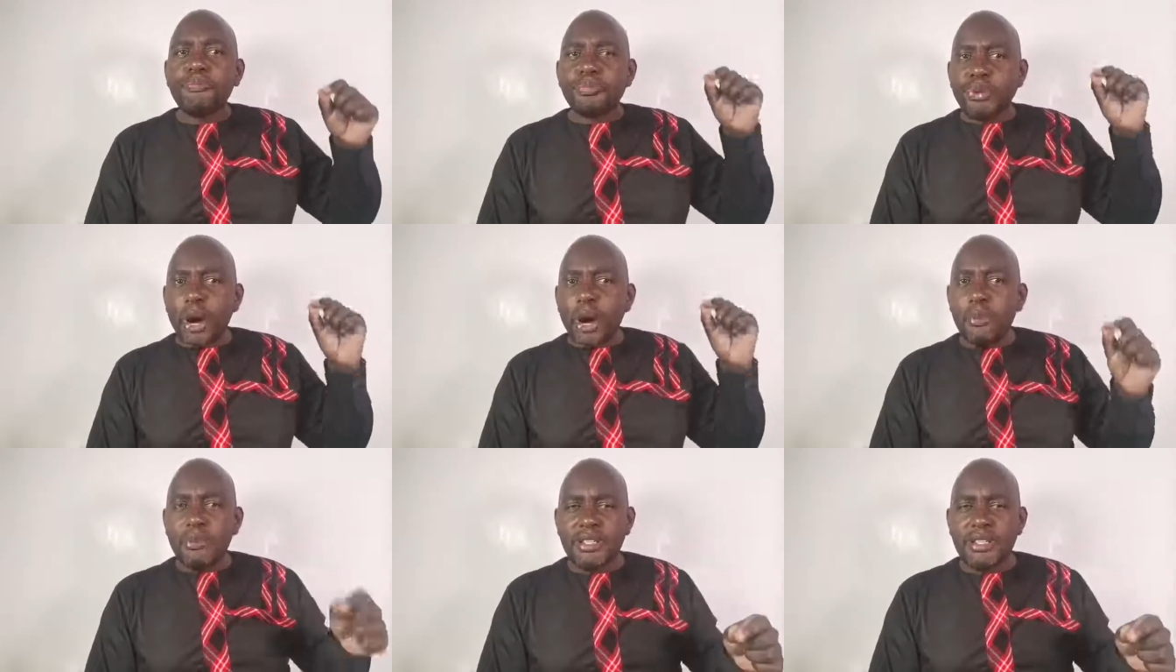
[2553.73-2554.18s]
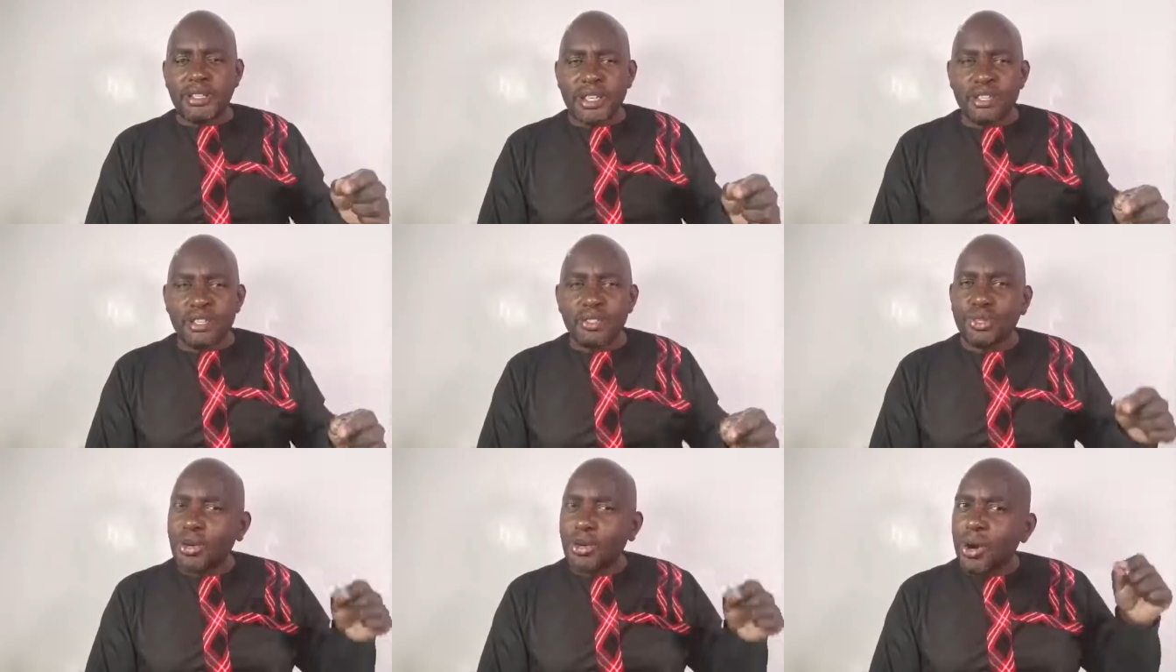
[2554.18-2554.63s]

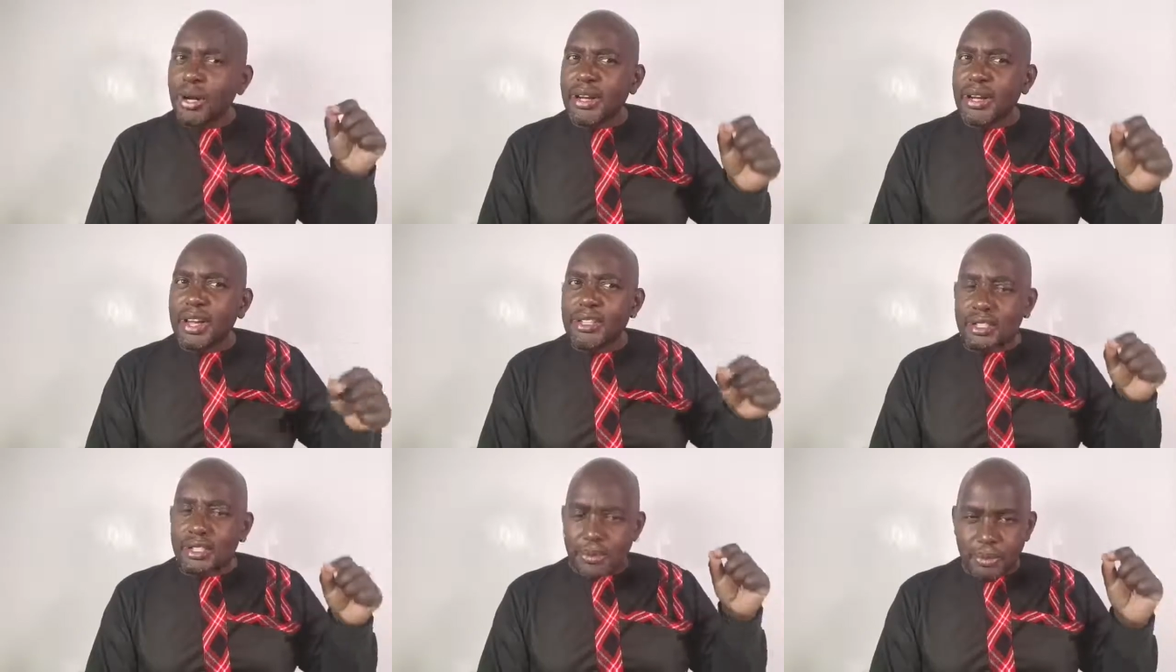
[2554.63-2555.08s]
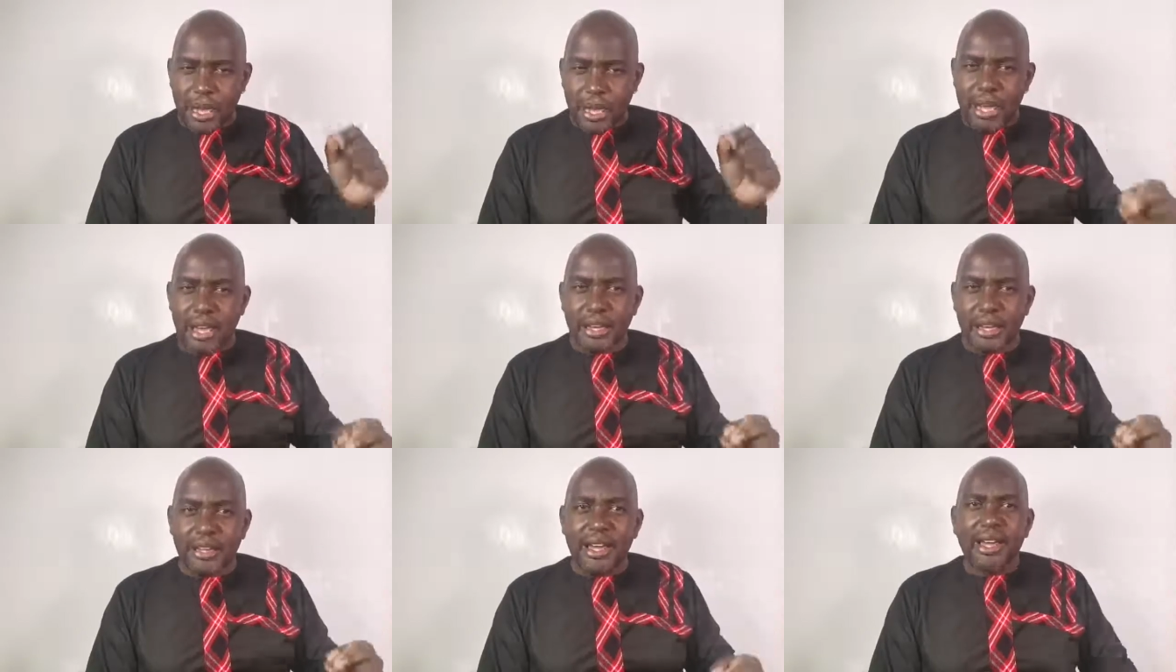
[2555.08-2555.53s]
promises God has
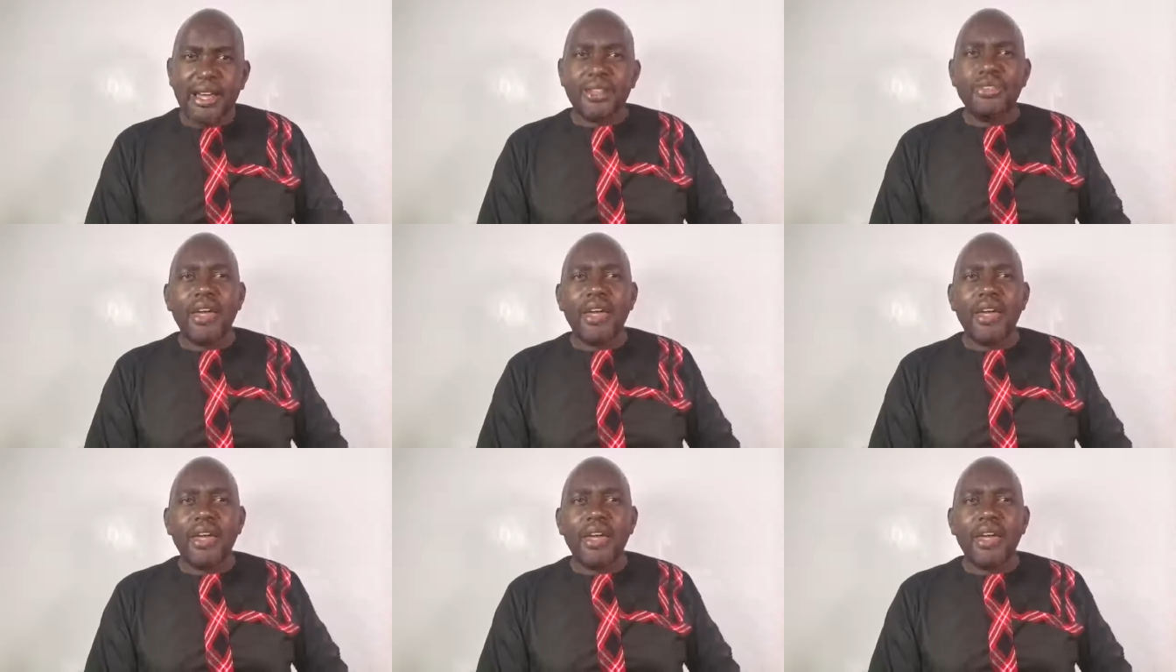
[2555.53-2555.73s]
made,